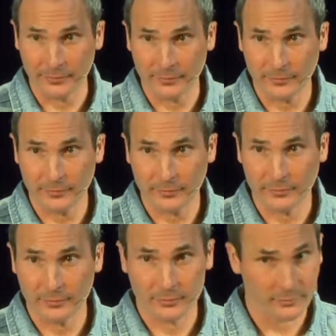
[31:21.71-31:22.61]

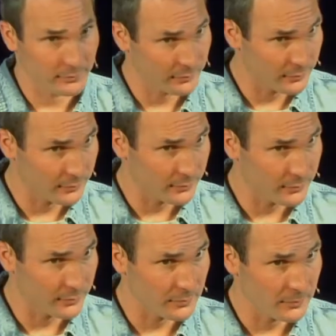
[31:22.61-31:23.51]

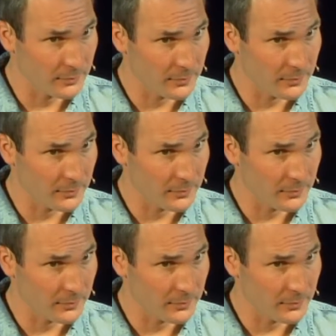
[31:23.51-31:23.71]
No one is speaking in this clip.